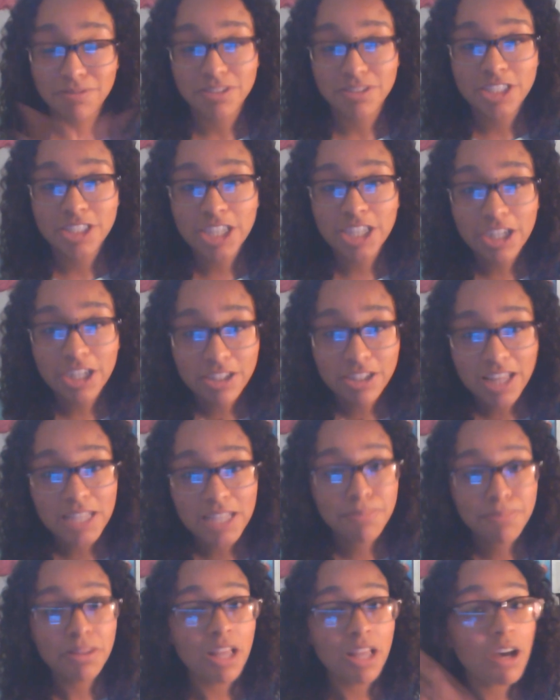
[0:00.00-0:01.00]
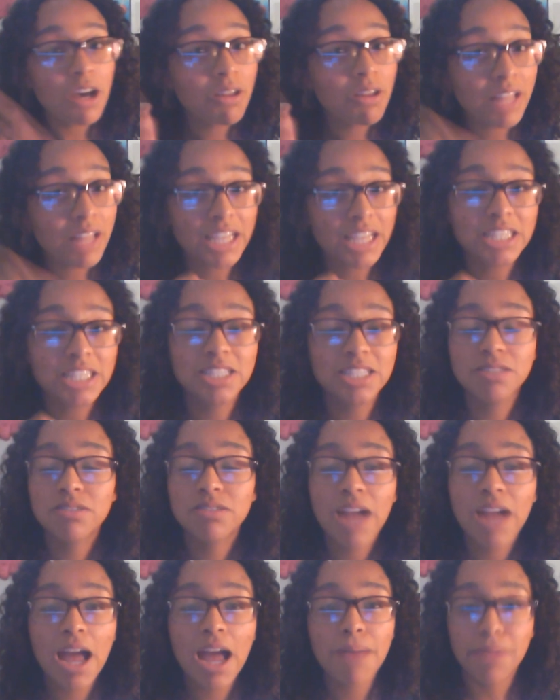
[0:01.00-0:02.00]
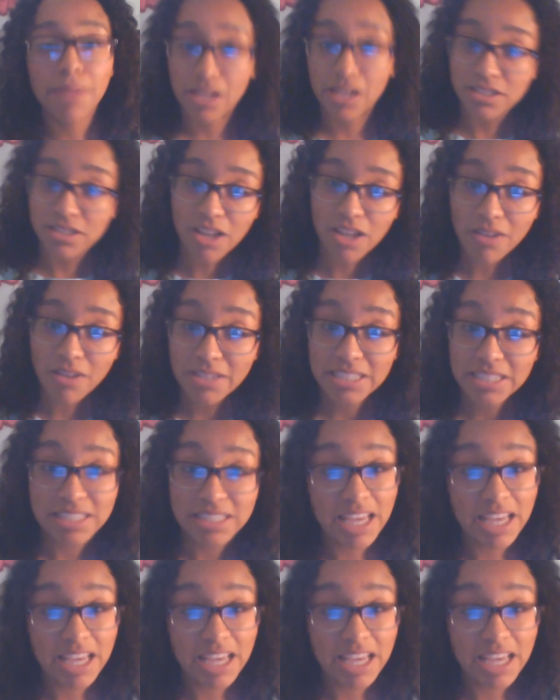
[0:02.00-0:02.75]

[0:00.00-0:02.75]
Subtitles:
share your thoughts below, like and subscribe, and as always,